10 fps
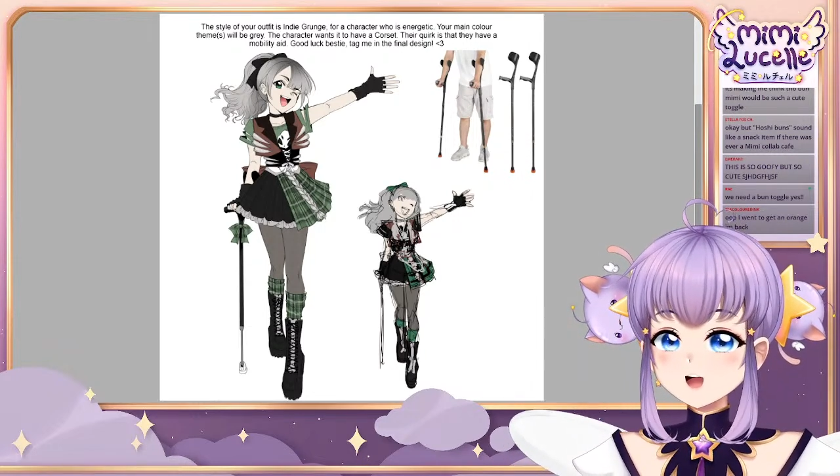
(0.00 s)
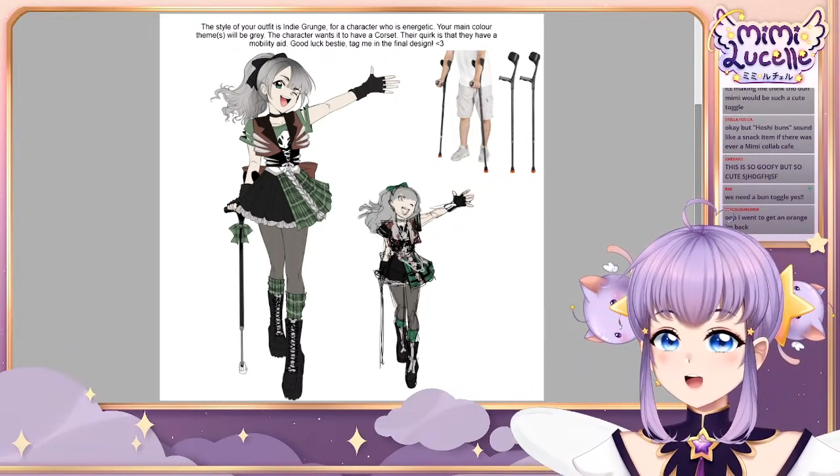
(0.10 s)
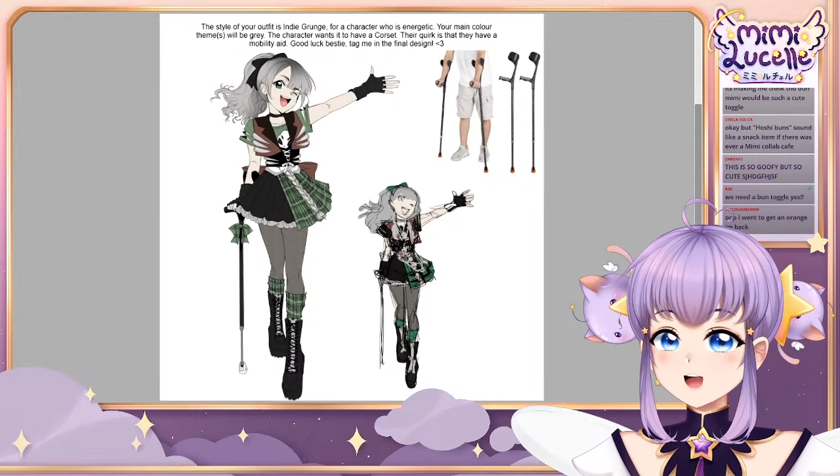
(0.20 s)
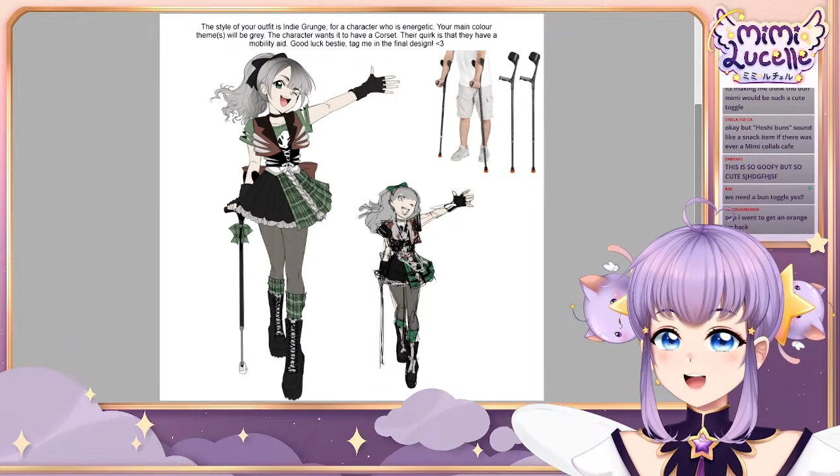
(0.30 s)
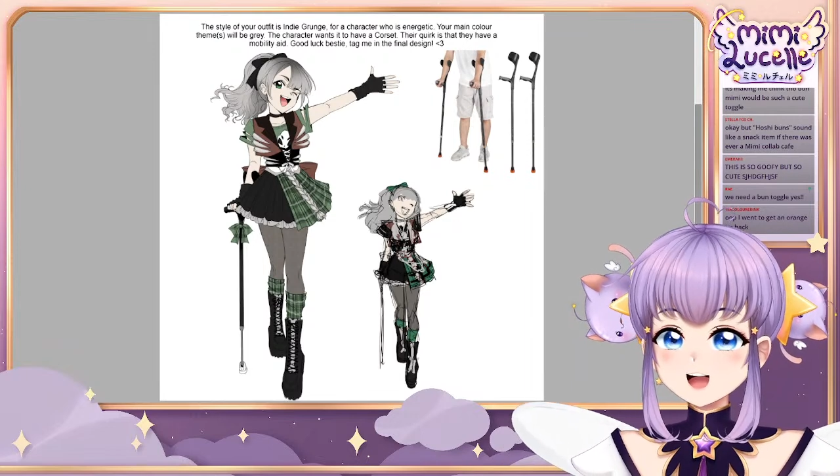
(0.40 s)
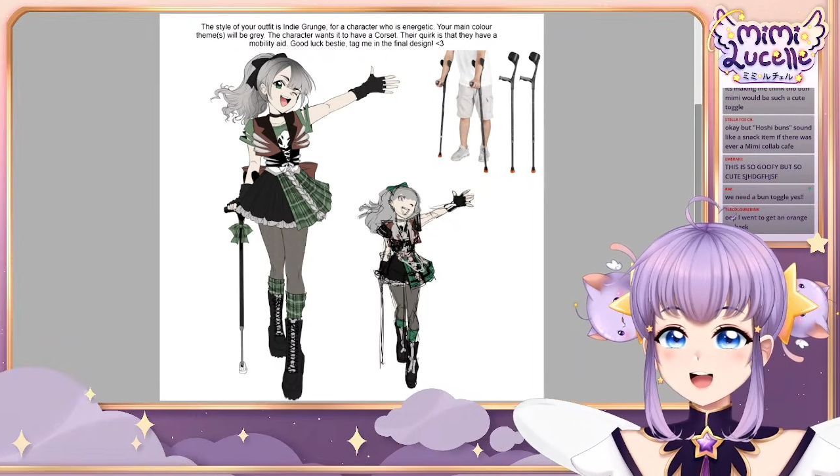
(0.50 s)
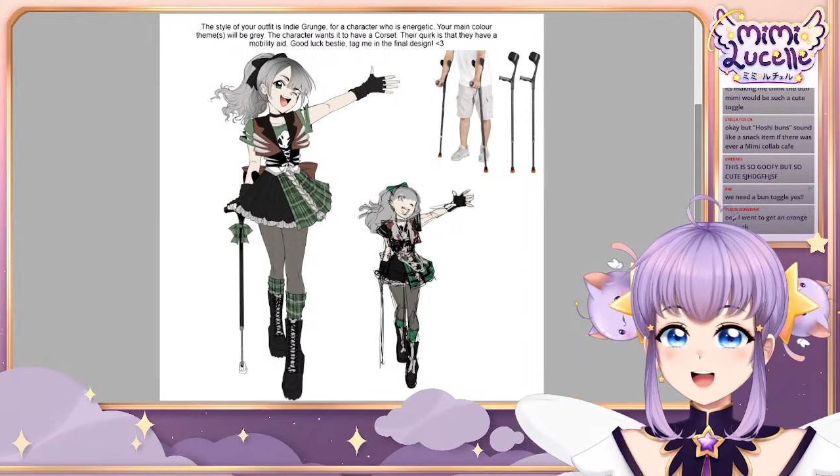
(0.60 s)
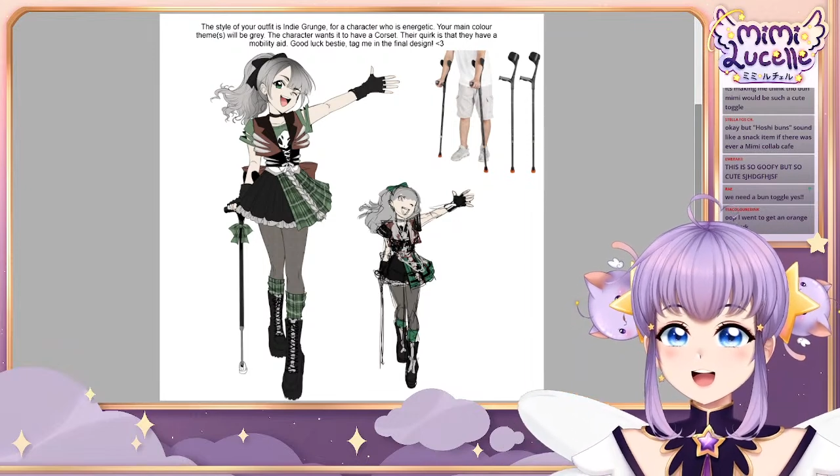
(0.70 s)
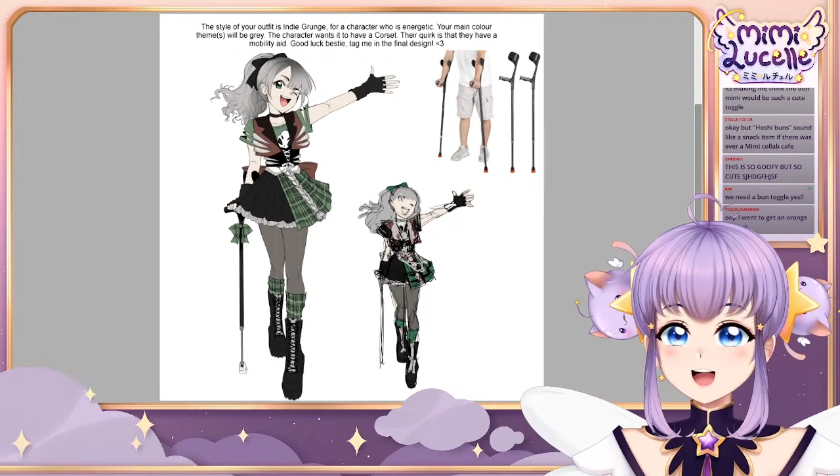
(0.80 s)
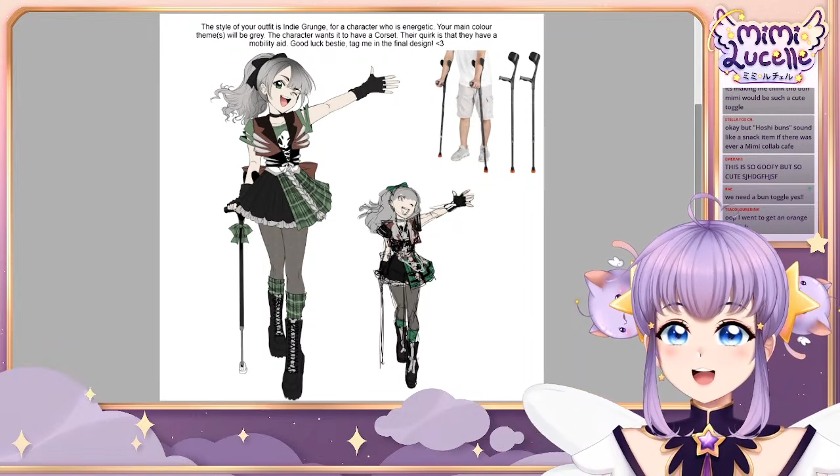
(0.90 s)
snack
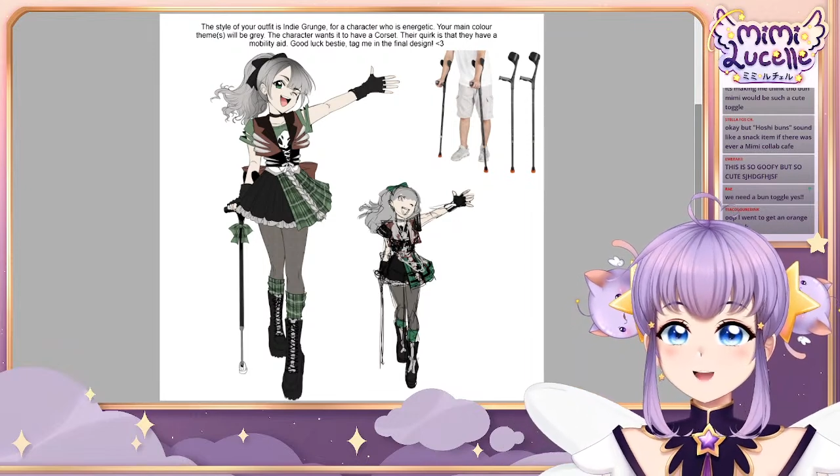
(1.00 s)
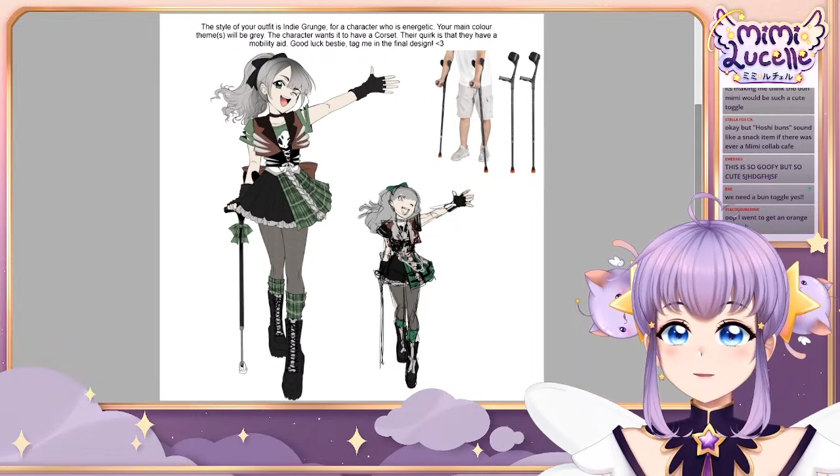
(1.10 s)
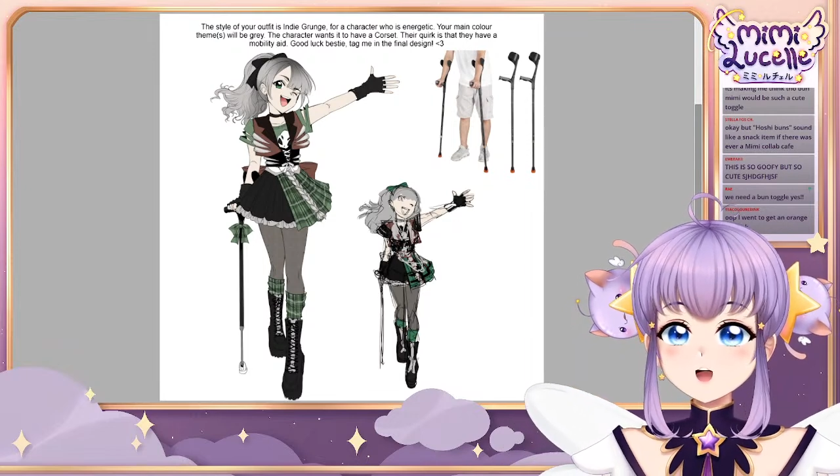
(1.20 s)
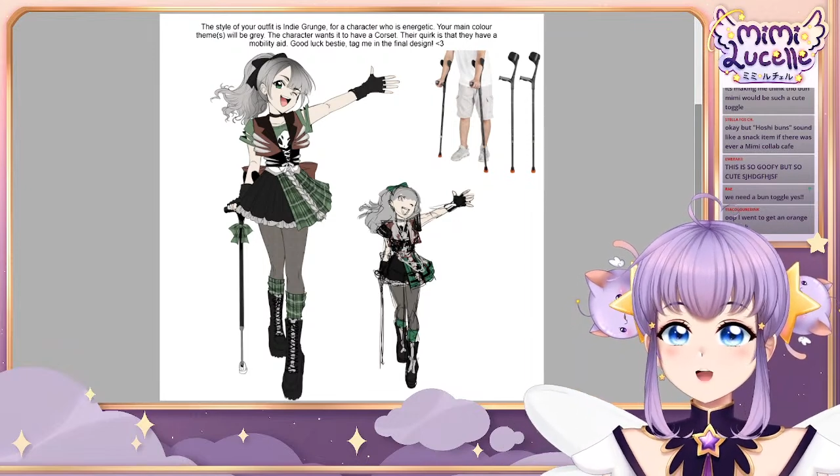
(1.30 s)
item if there was